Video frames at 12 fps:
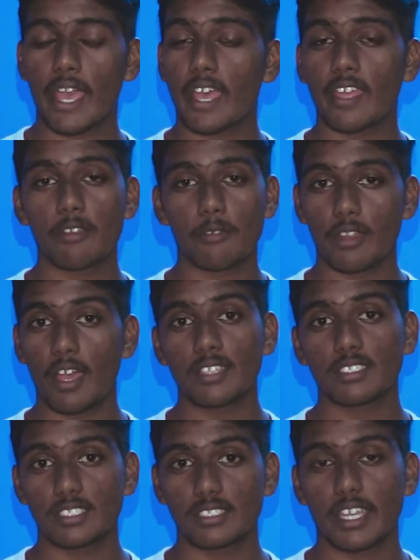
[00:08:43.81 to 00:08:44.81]
and
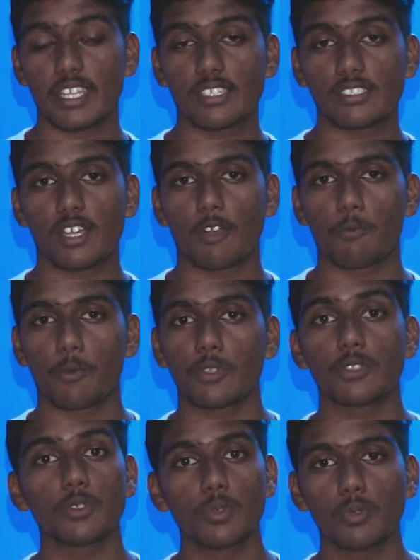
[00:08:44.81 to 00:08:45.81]
not just any software,
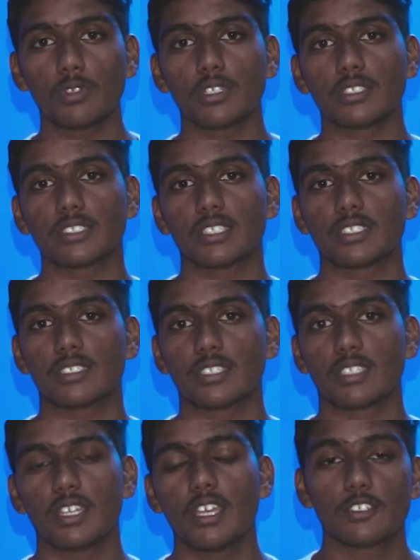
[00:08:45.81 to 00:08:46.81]
the Google
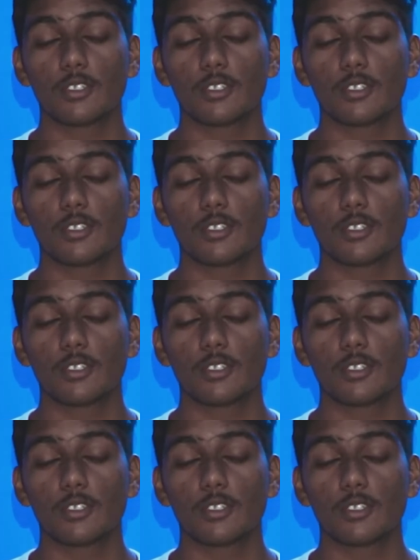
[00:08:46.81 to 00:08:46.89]
Assistant.